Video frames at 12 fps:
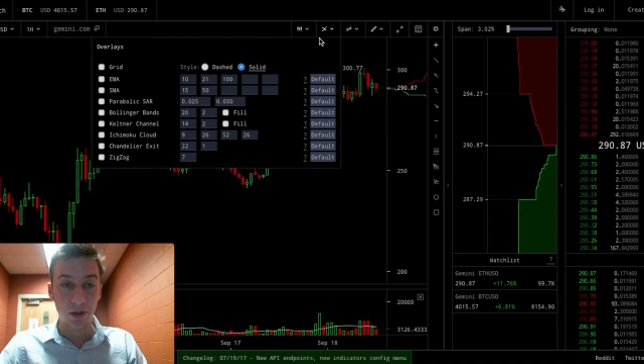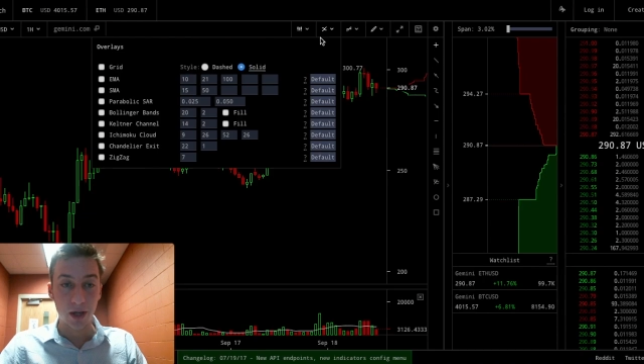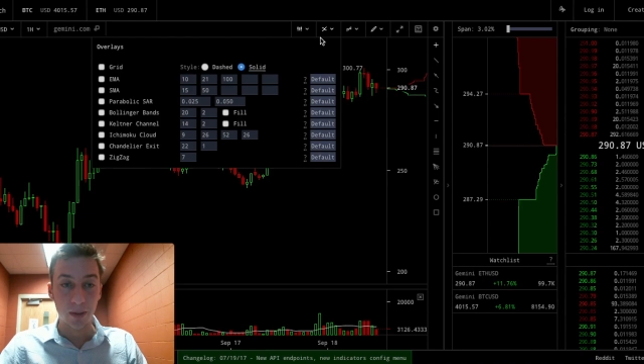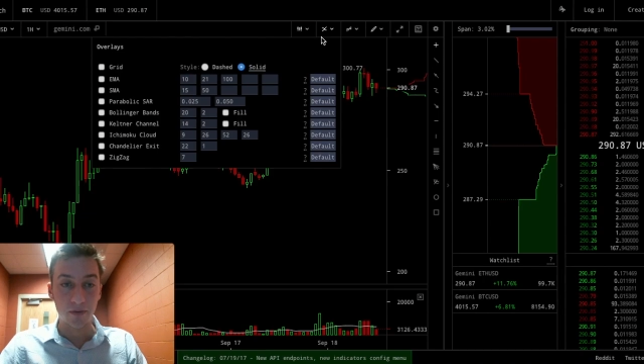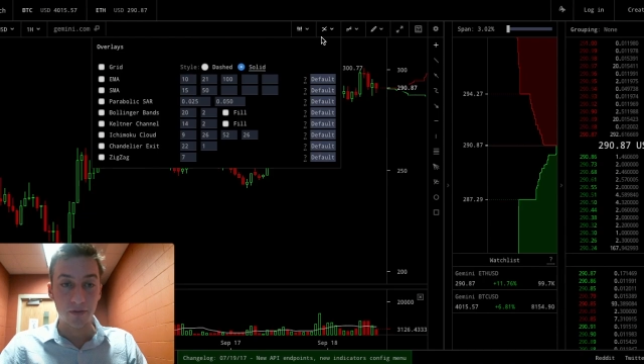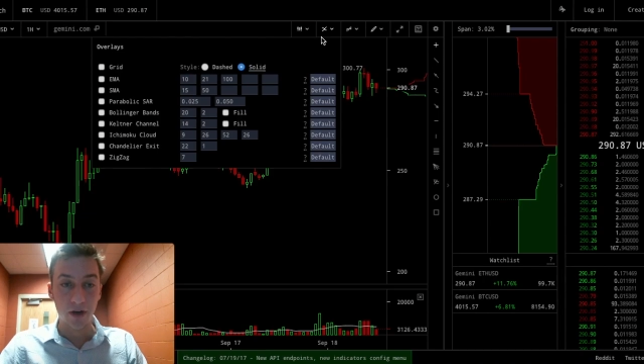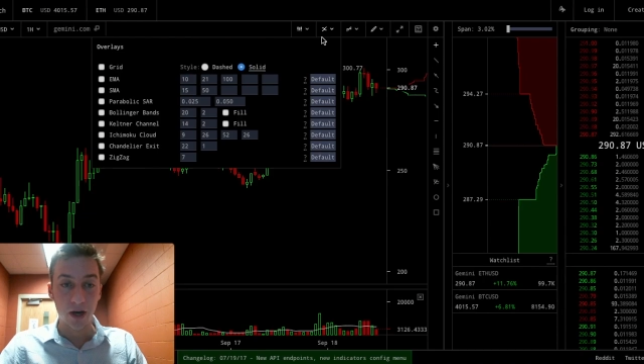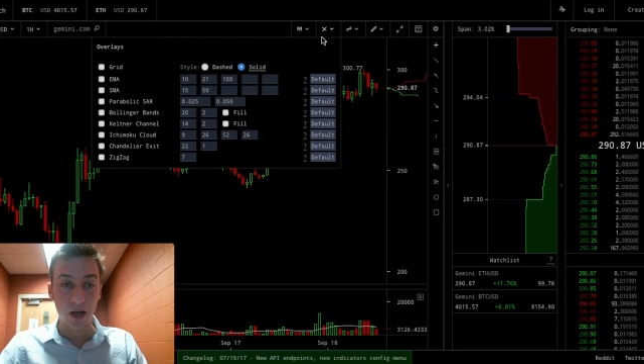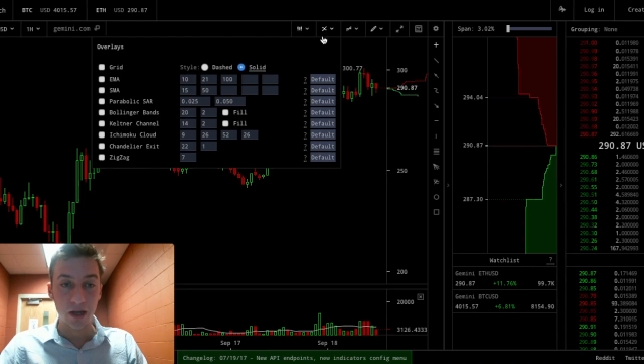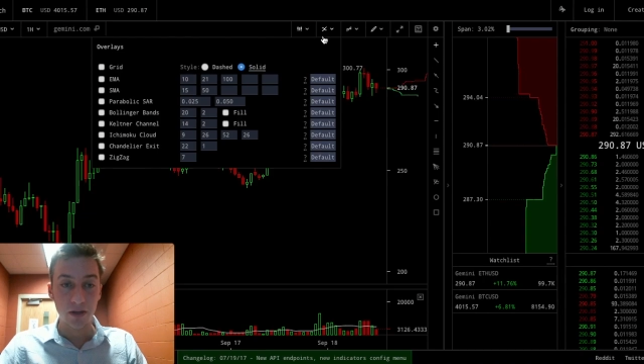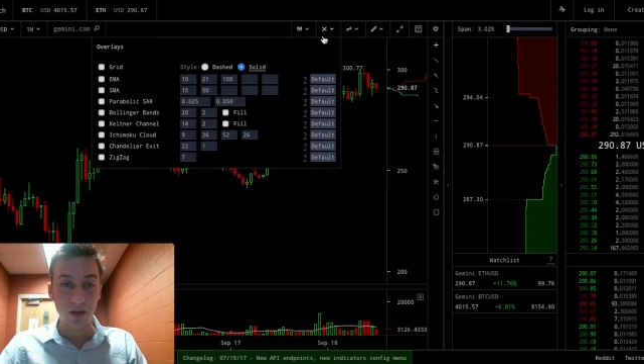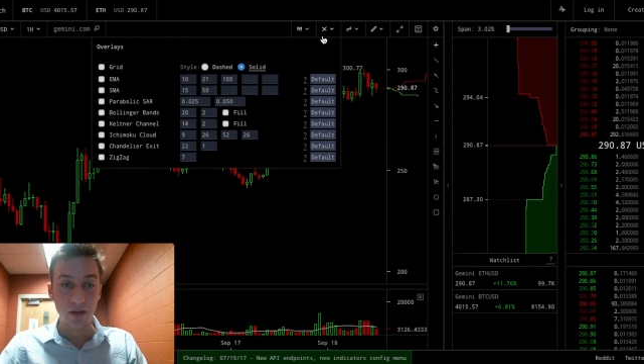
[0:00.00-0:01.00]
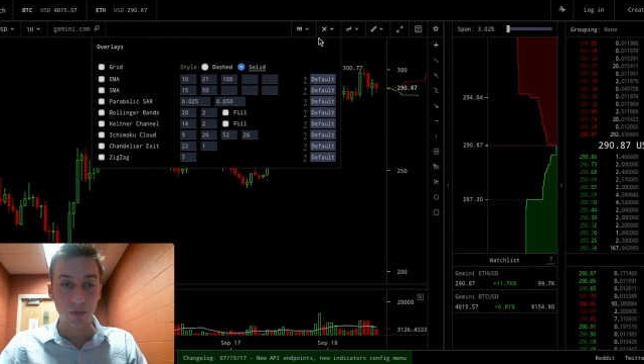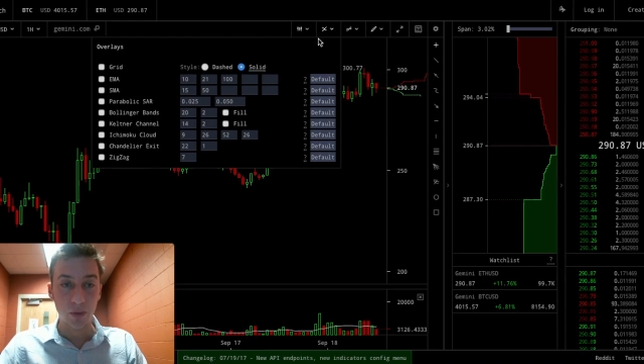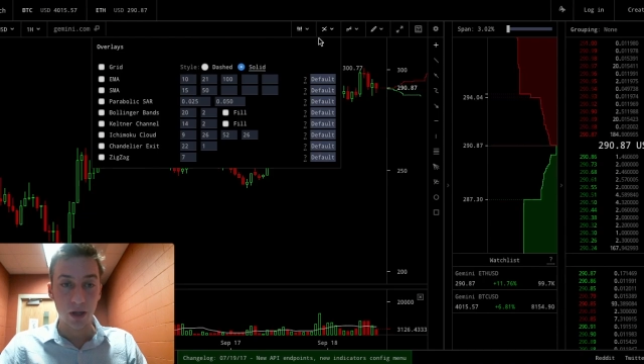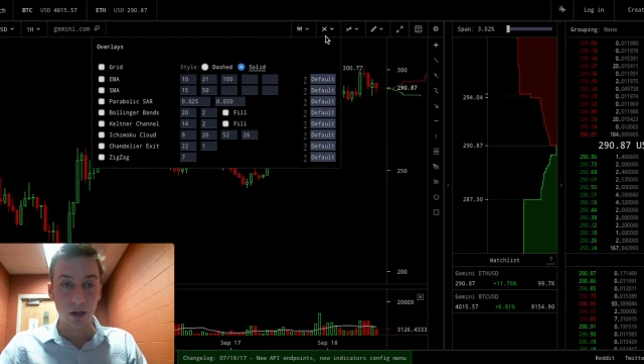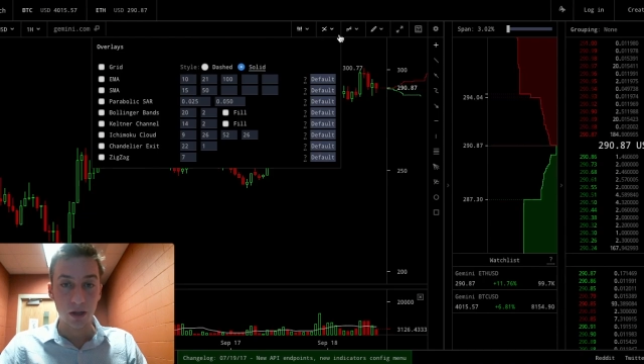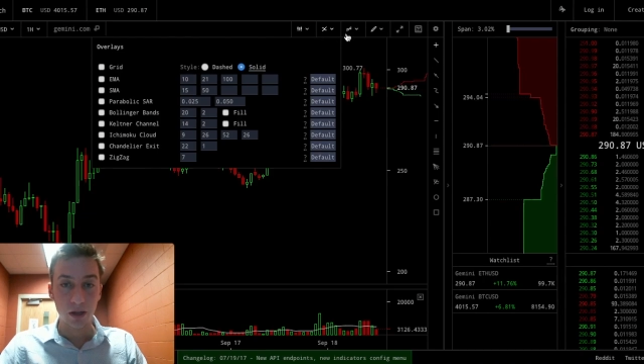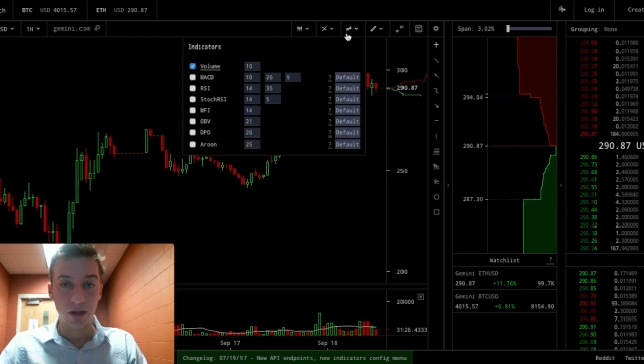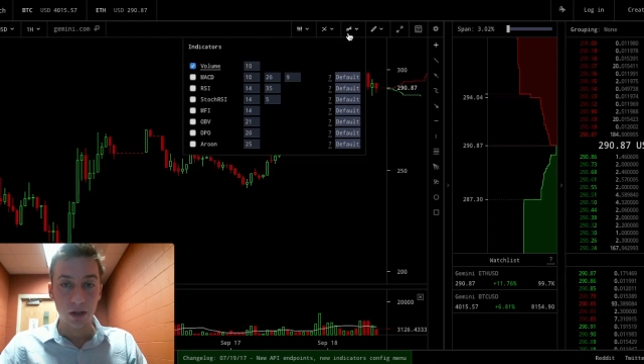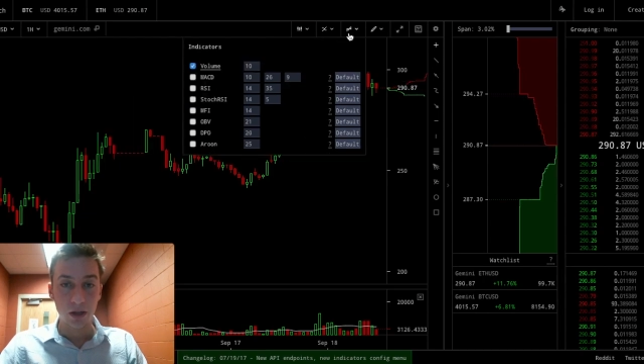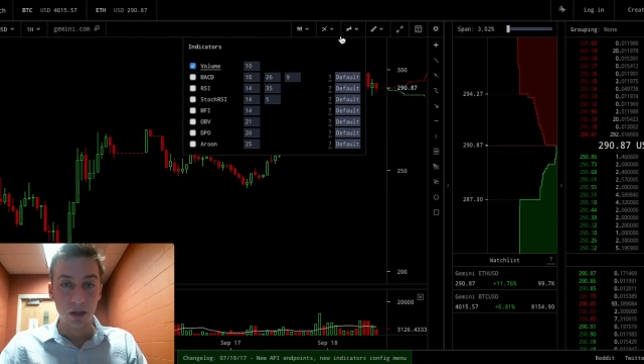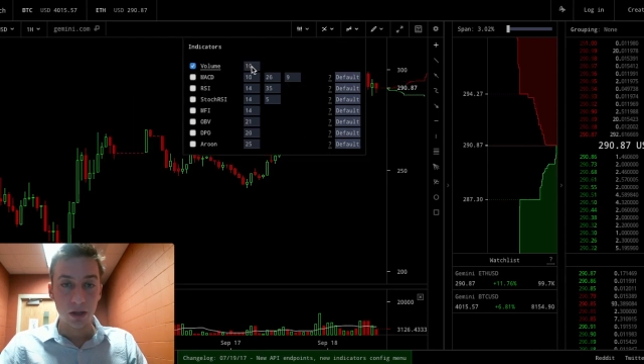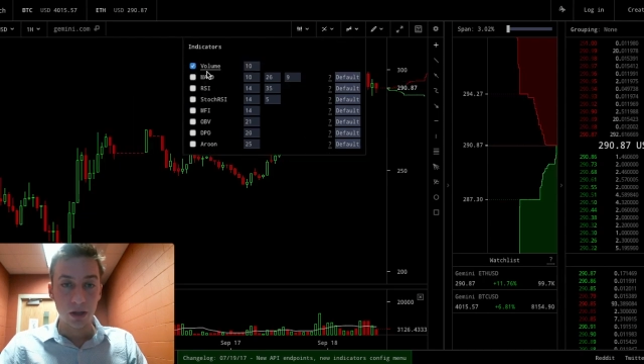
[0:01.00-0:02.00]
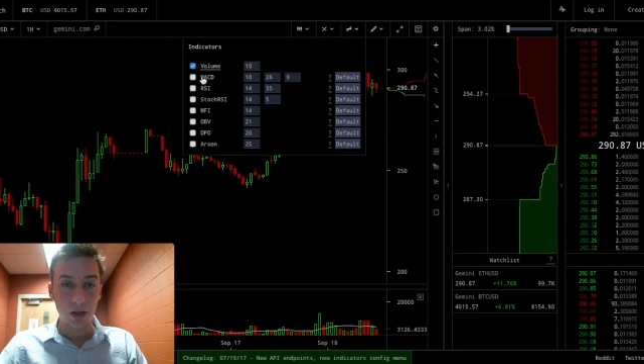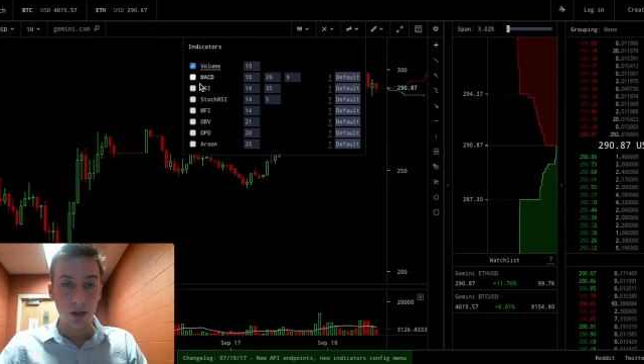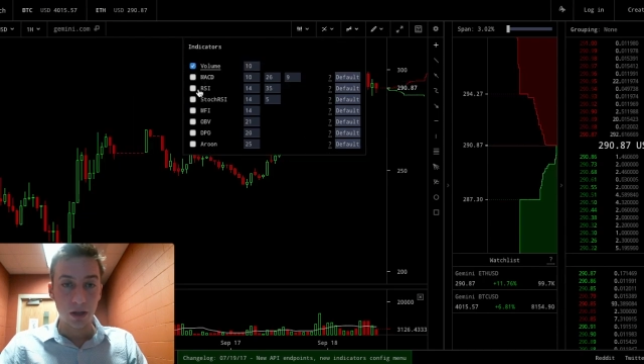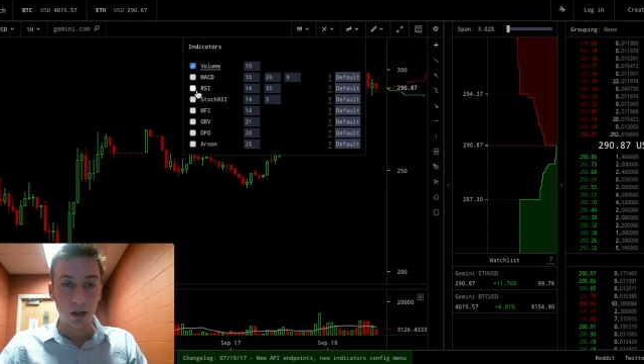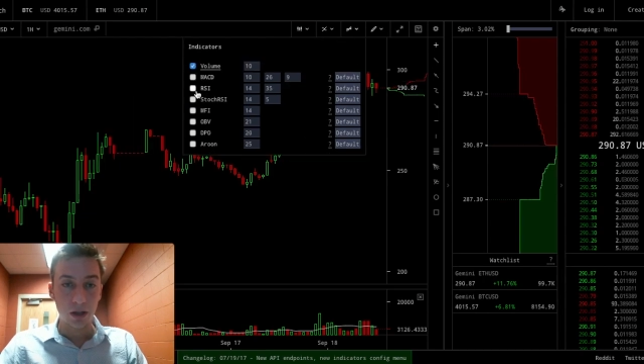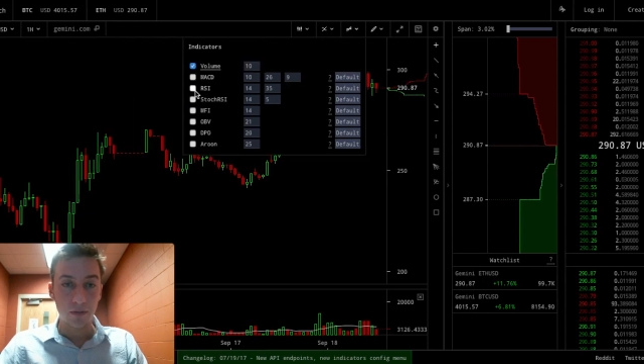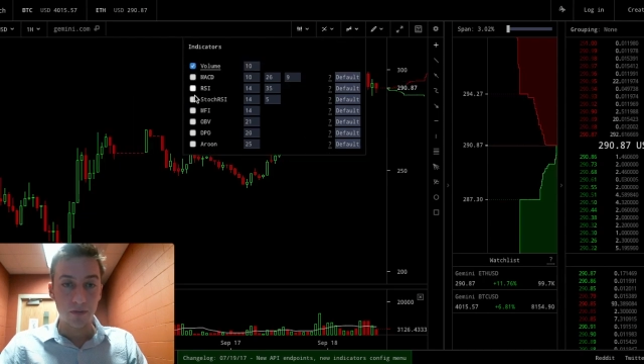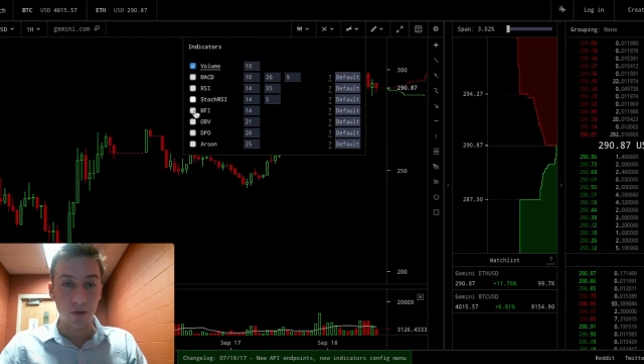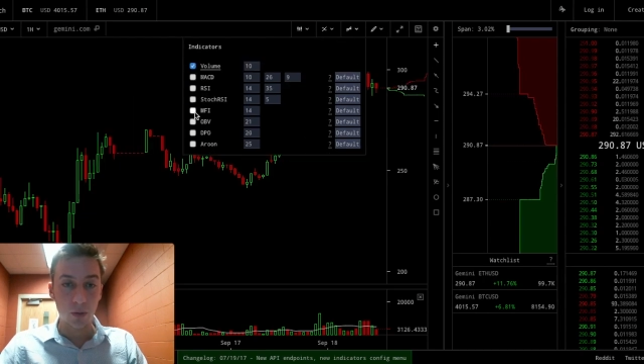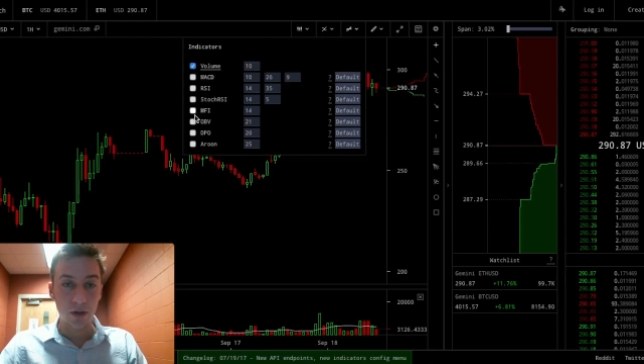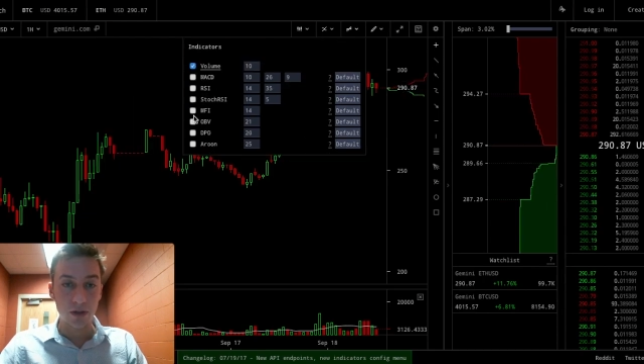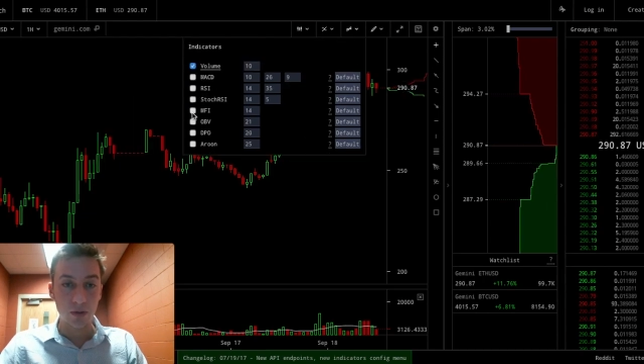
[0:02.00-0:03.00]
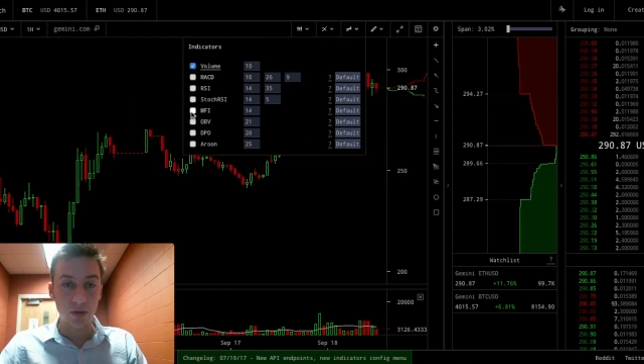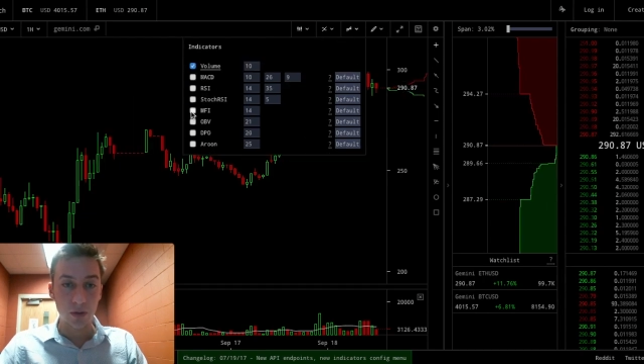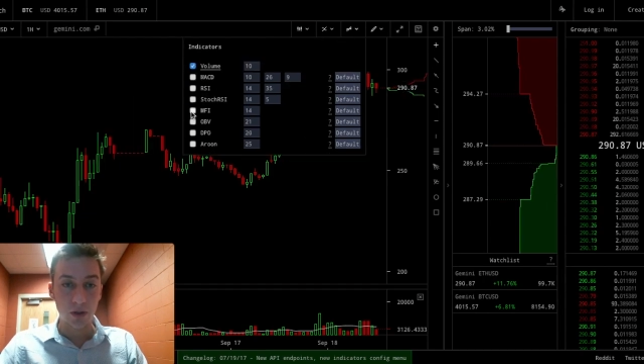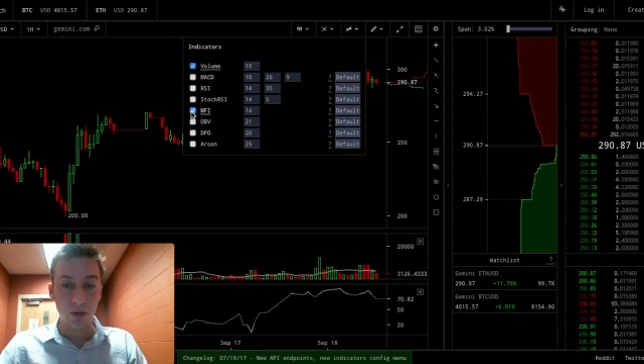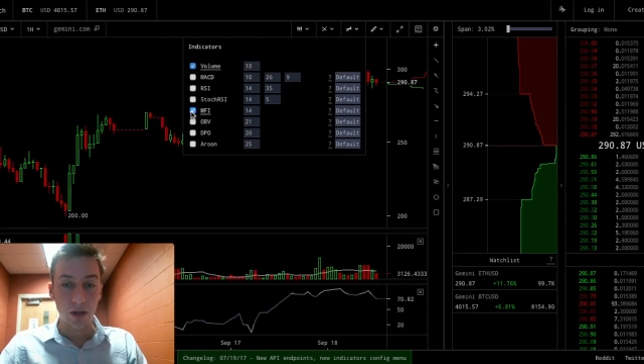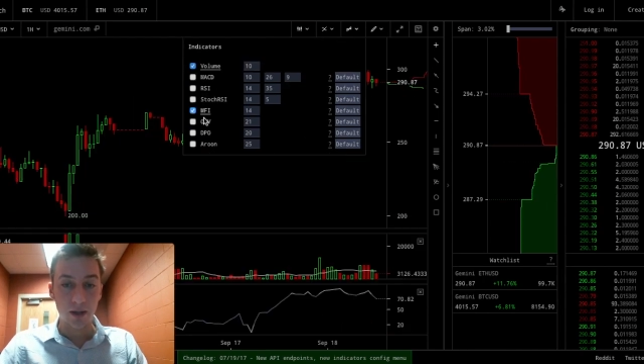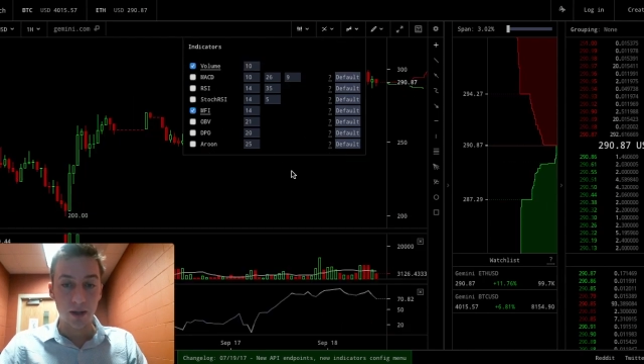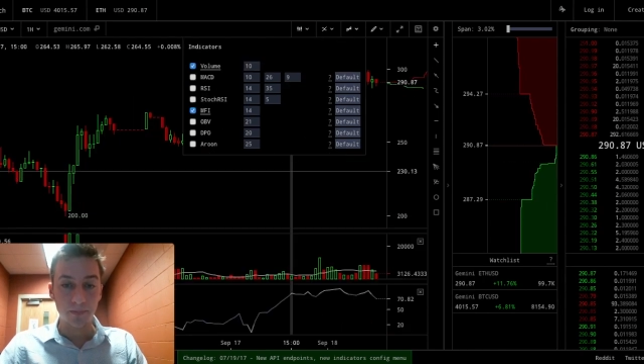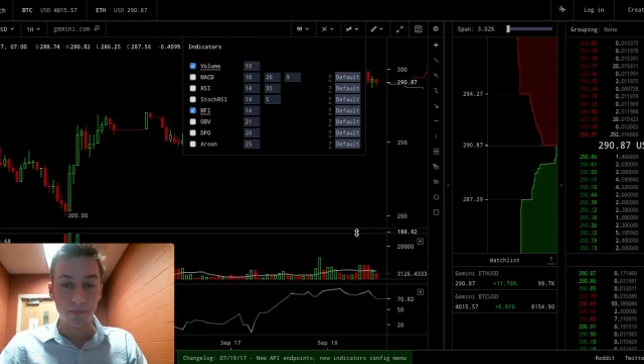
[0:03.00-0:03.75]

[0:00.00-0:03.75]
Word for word: MFI as well. If you want to as well, you can.